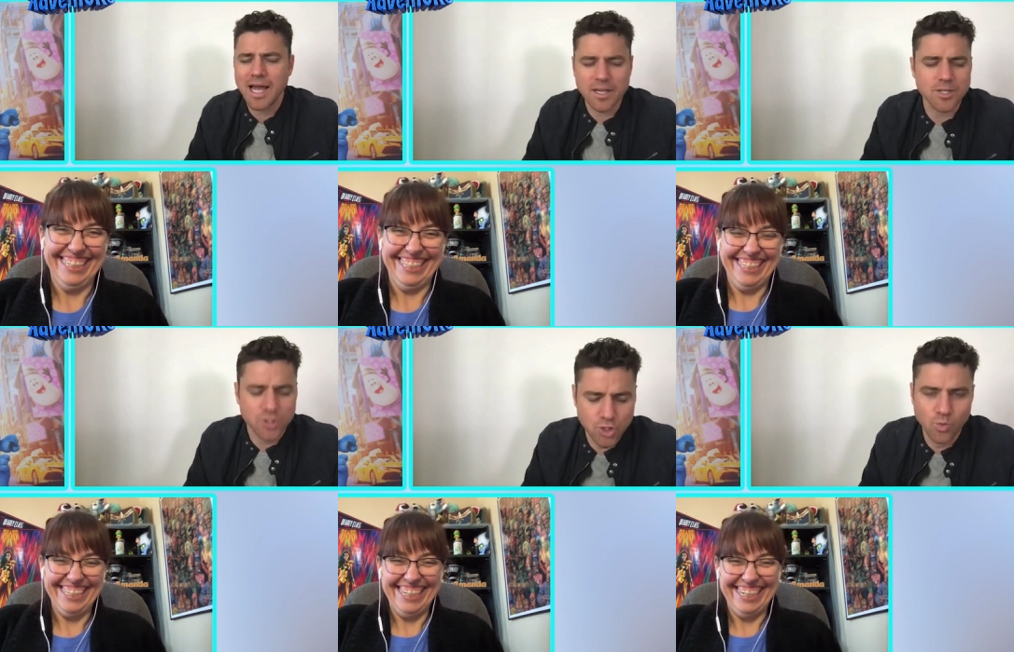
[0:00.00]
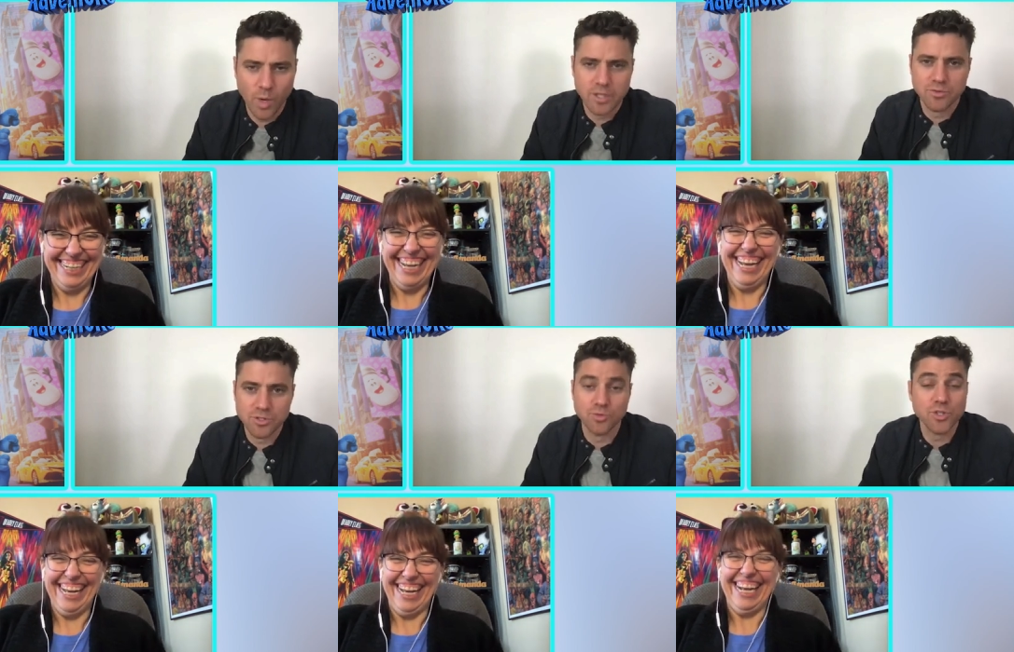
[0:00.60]
Speaker 1: how do you do what
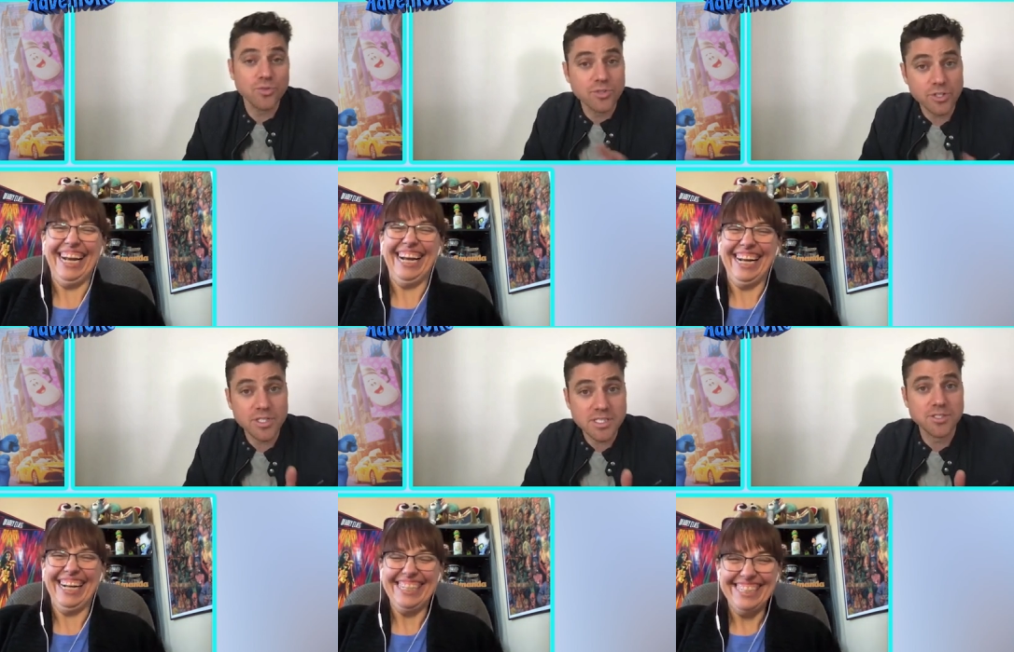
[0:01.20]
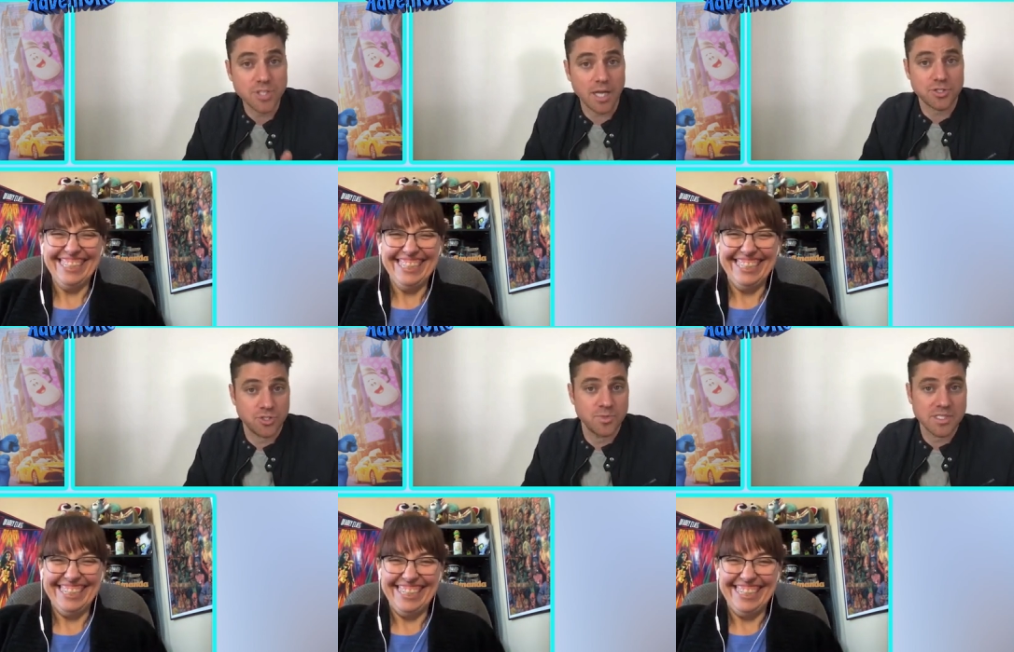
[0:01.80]
you do you, you're going to see
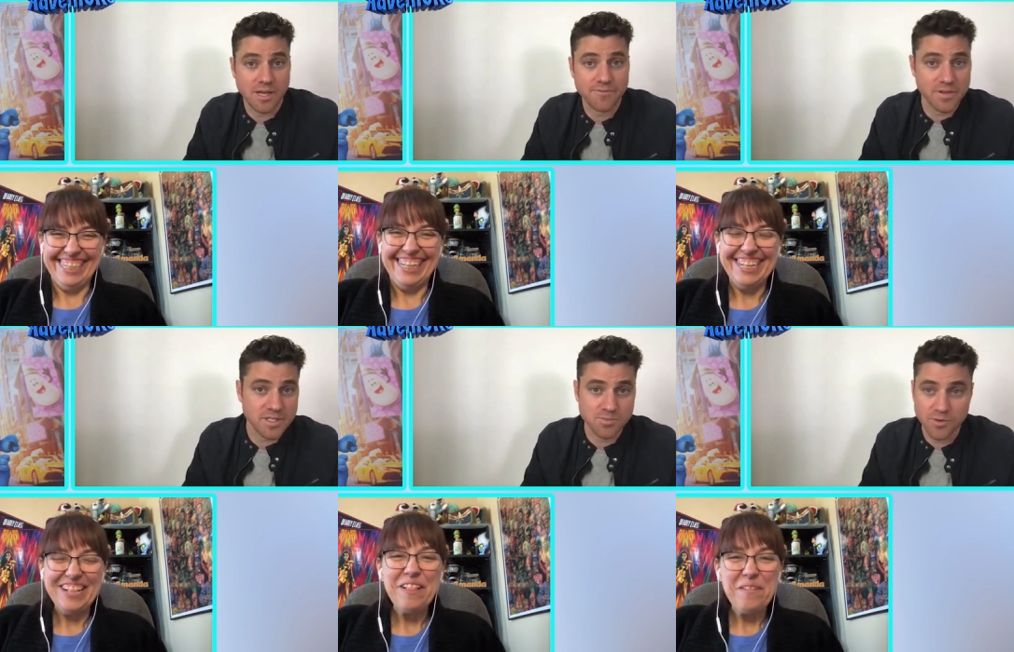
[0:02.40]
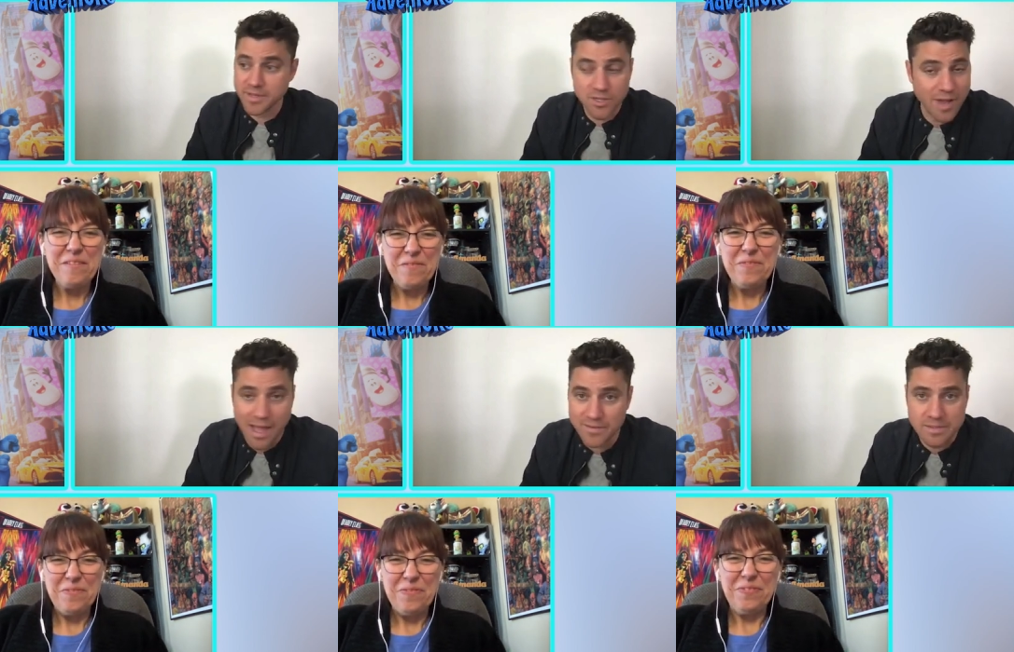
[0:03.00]
josh doing stuff in this movie that
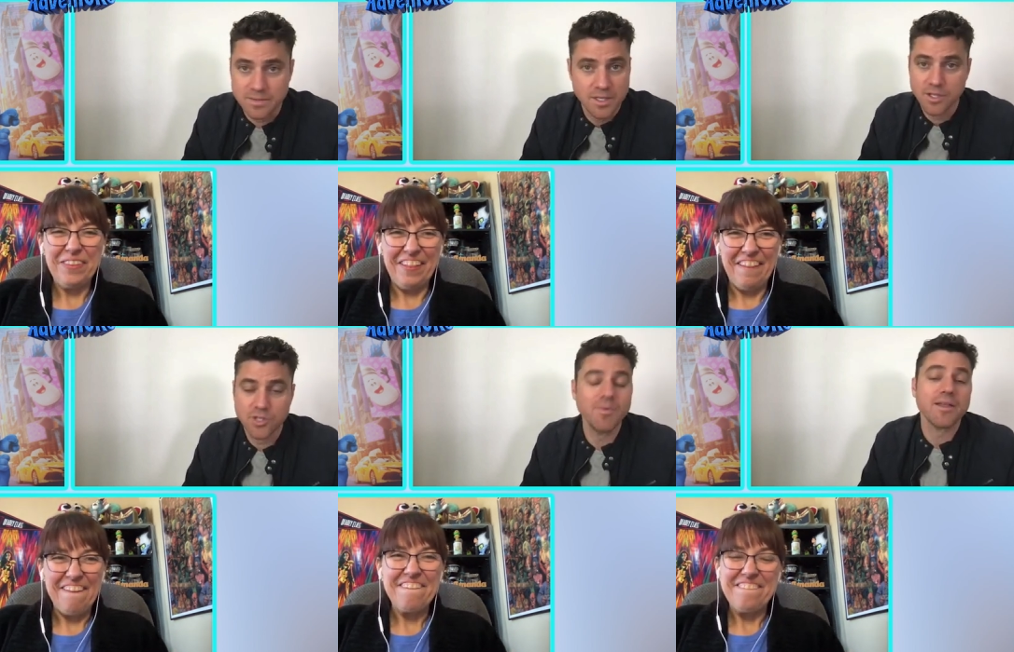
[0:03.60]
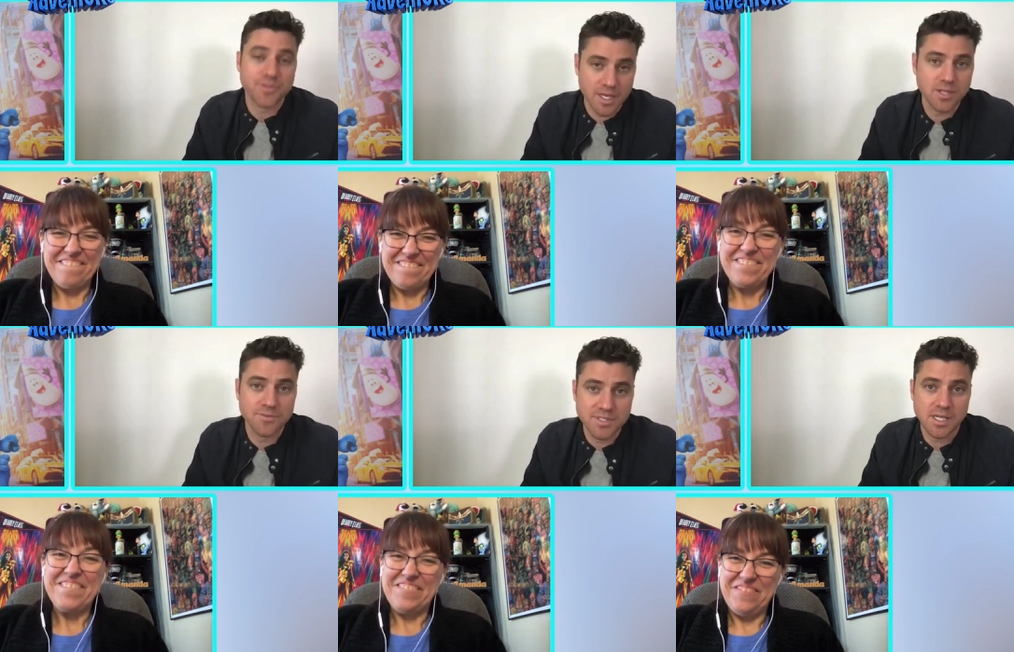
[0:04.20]
you haven't you might
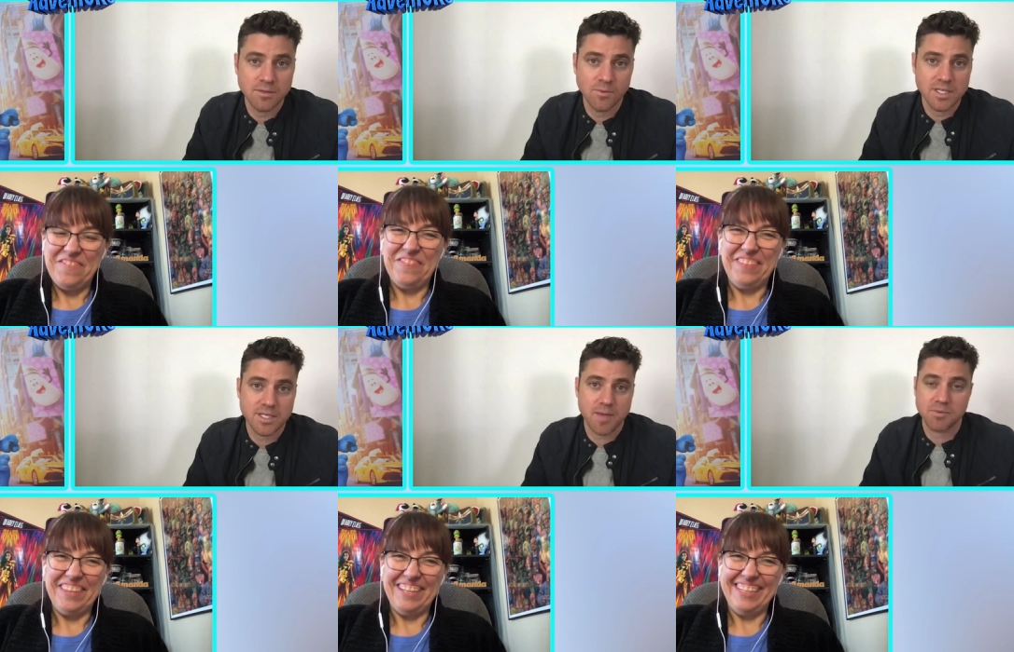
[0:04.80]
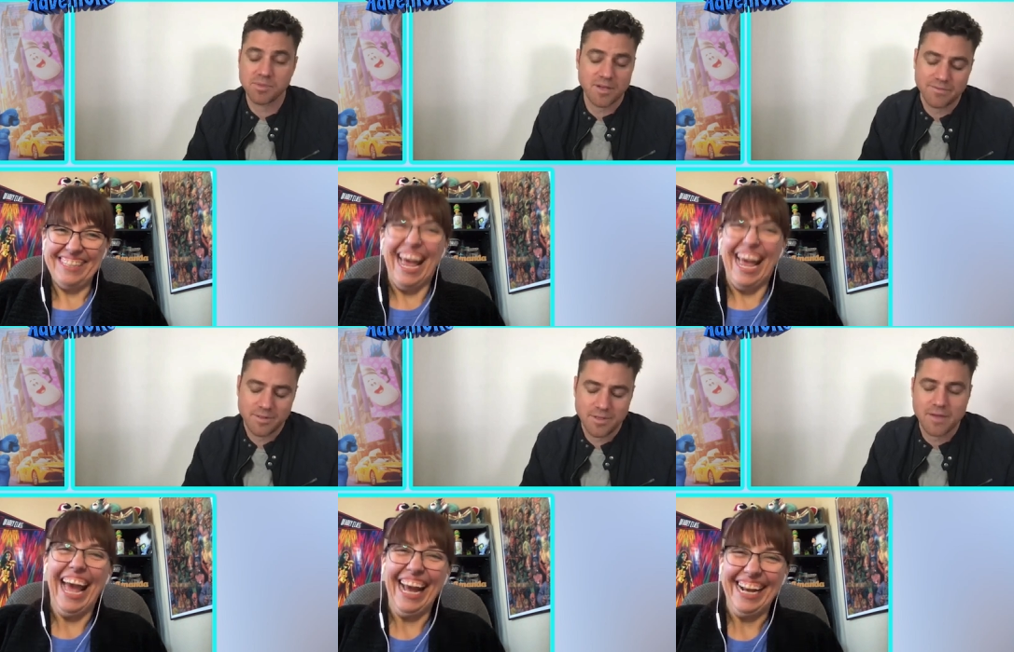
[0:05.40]
think you've seen what he's capable
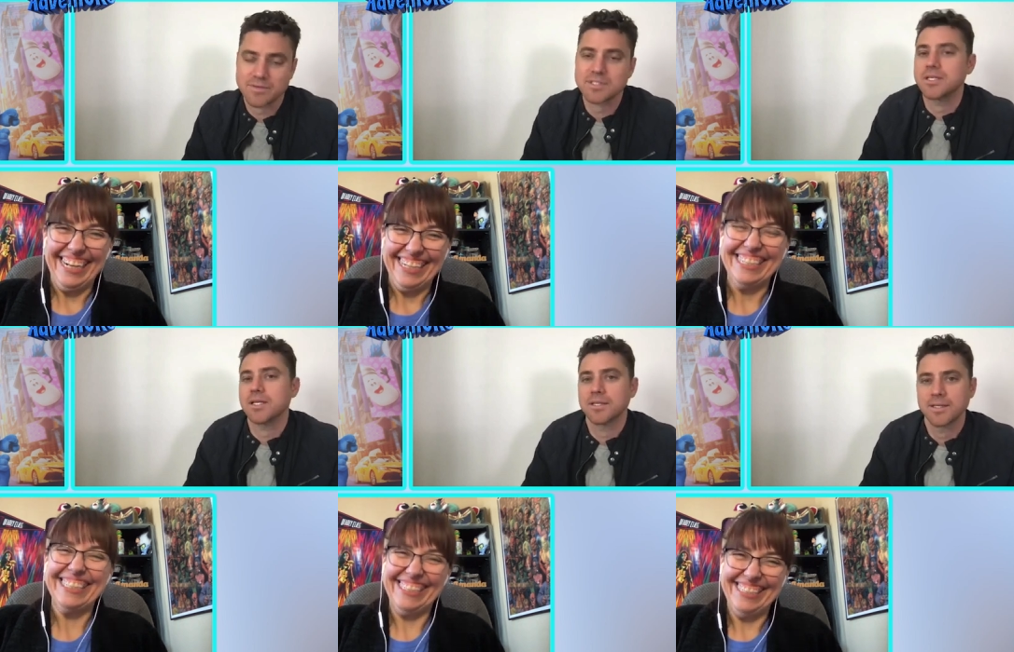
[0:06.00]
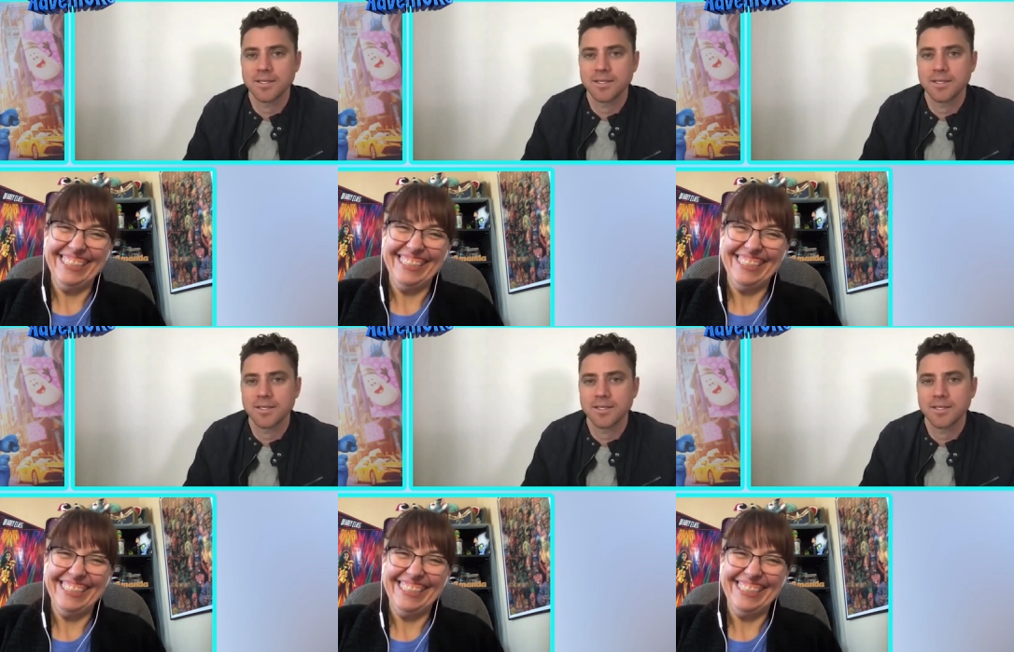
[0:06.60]
of you haven't seen it